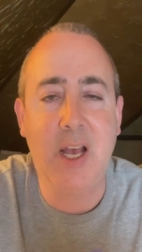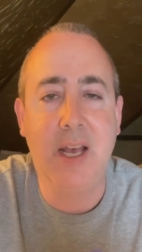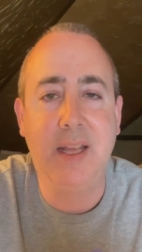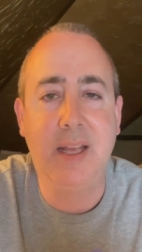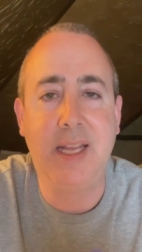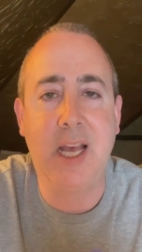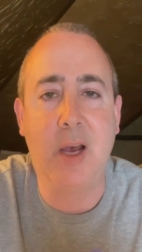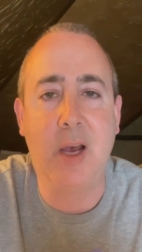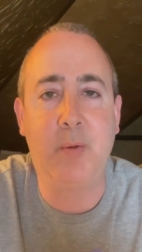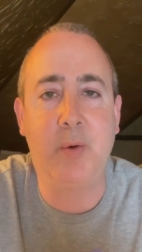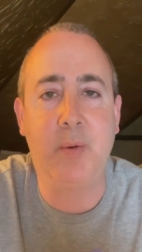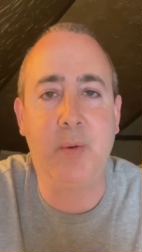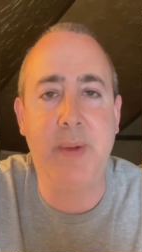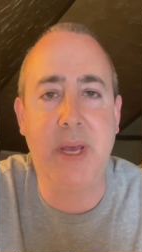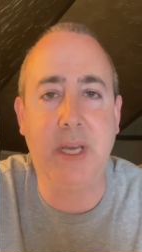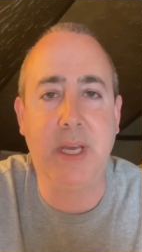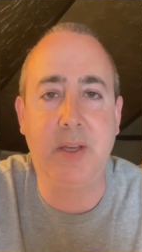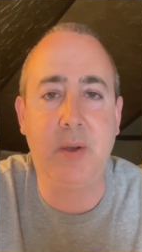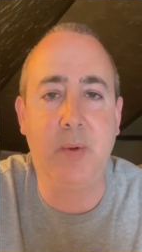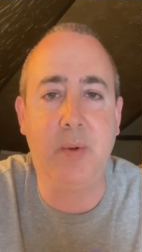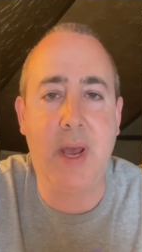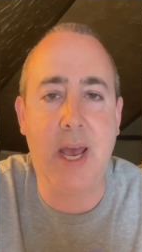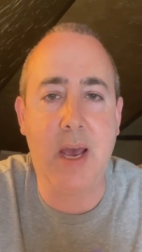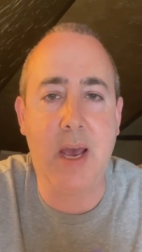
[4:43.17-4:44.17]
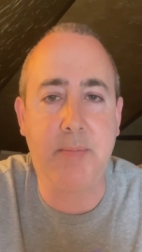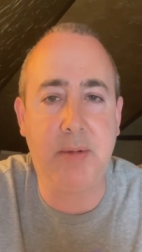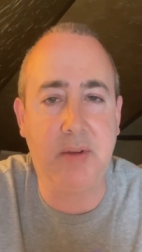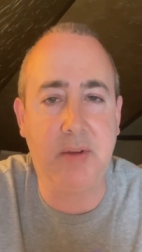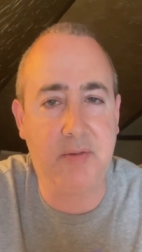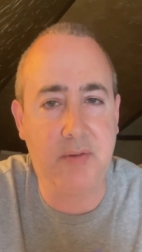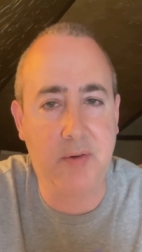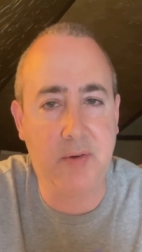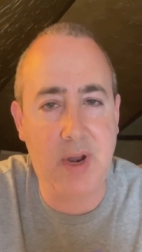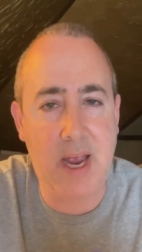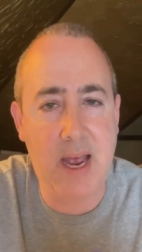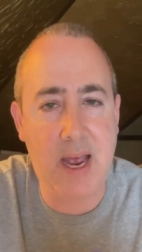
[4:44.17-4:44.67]
that will make you happy
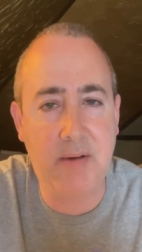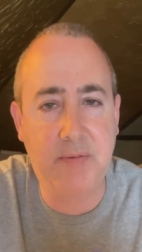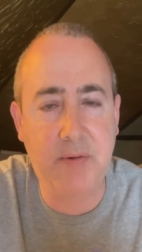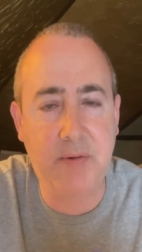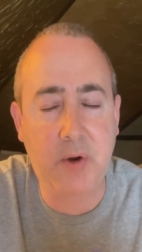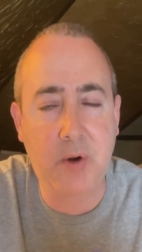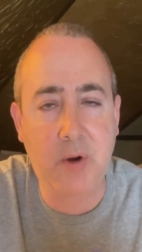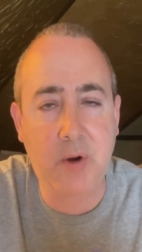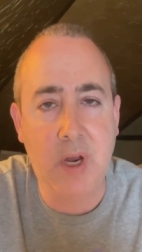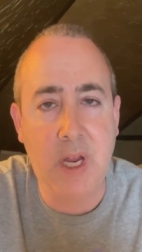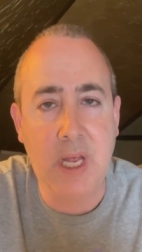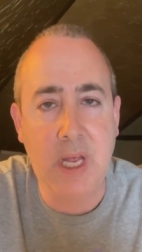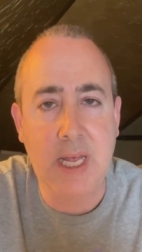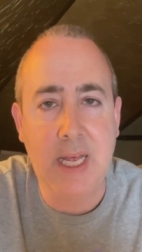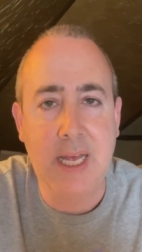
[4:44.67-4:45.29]
forever.